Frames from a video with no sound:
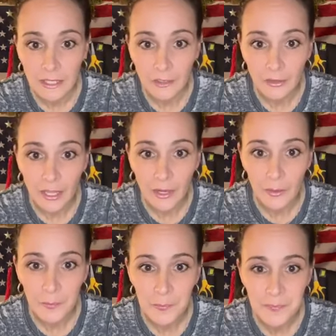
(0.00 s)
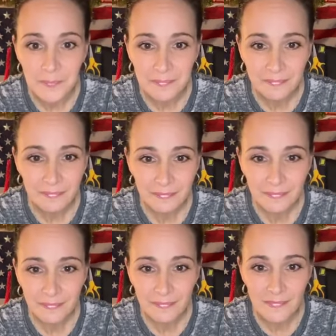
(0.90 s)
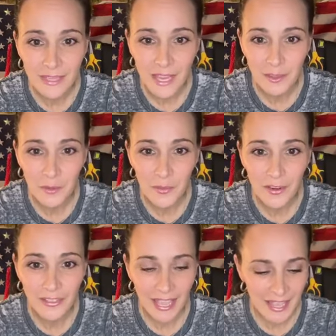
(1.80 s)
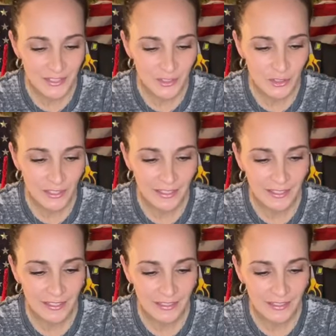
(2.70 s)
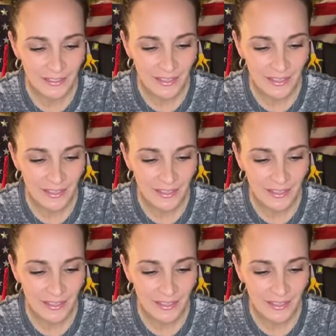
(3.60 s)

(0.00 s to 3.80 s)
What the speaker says: Here I go. Hello there. Yes, Jillian.